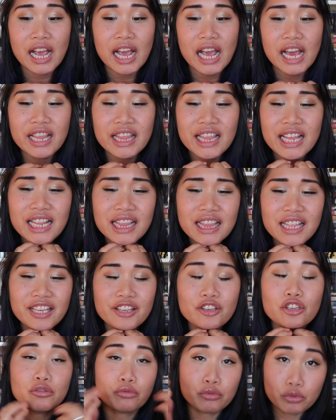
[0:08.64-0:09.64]
and then
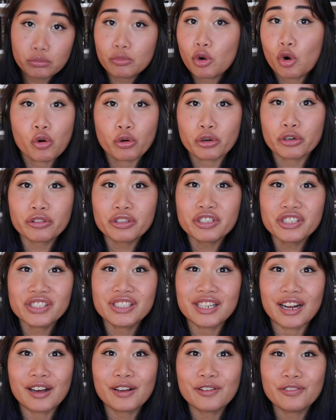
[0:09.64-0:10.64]
like you order the
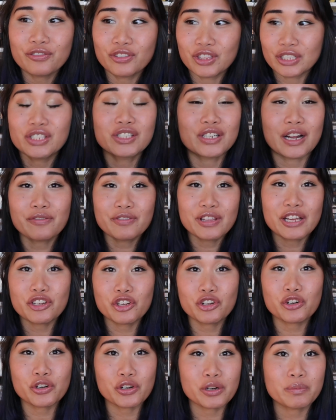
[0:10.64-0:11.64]
stuff that
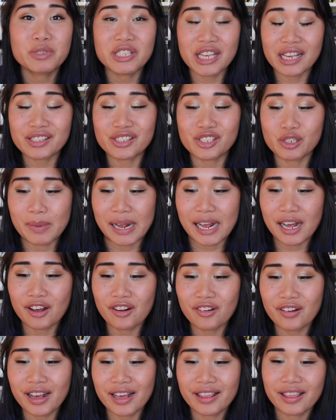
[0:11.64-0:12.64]
you're obsessed
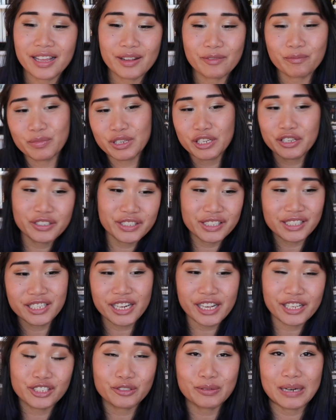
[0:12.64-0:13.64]
about, and then because it
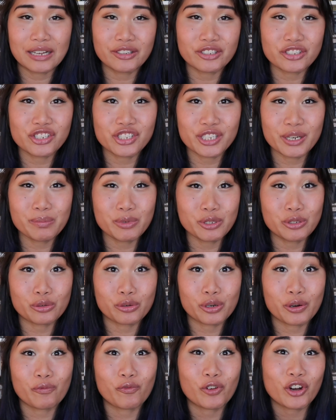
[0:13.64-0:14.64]
takes a while to ship, you
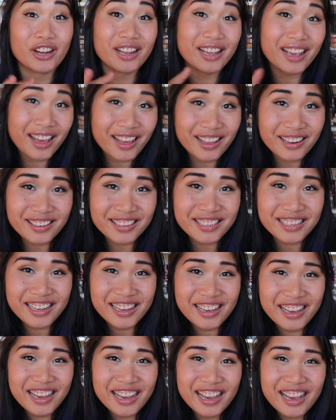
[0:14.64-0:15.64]
sort of forget,
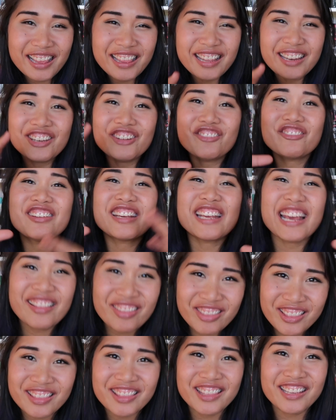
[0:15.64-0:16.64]
and then you
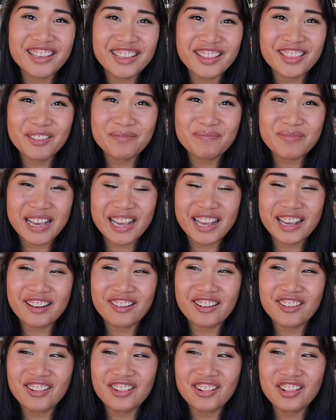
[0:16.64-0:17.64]
get the thing in the
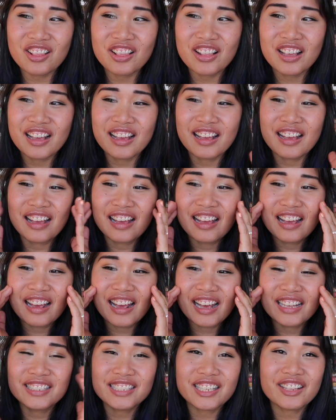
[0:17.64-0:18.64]
mail
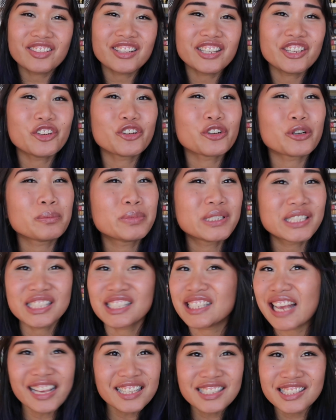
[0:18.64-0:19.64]
and suddenly you're
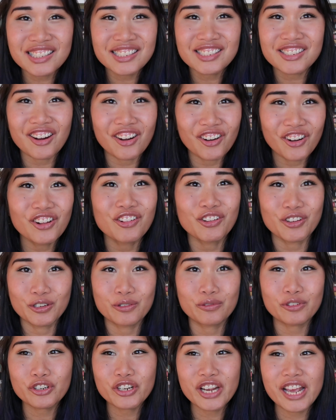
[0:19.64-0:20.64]
obsessed all
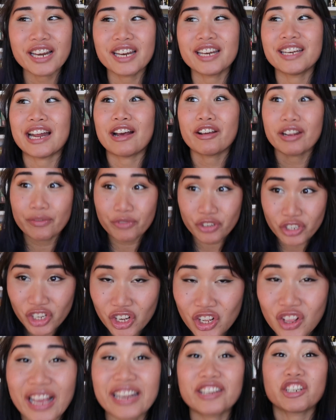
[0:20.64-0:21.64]
over again, and now you have to
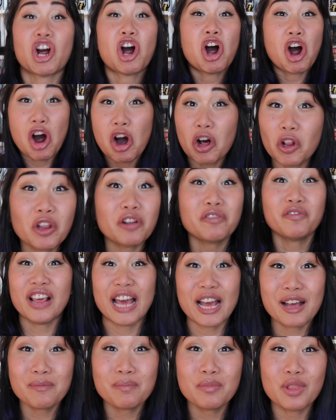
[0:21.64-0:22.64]
collect all of
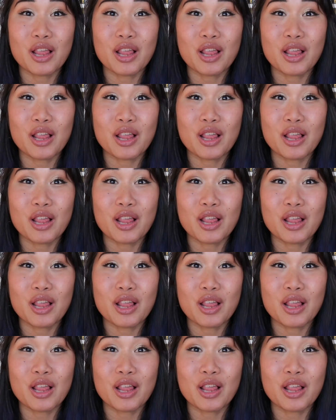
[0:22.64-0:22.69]
them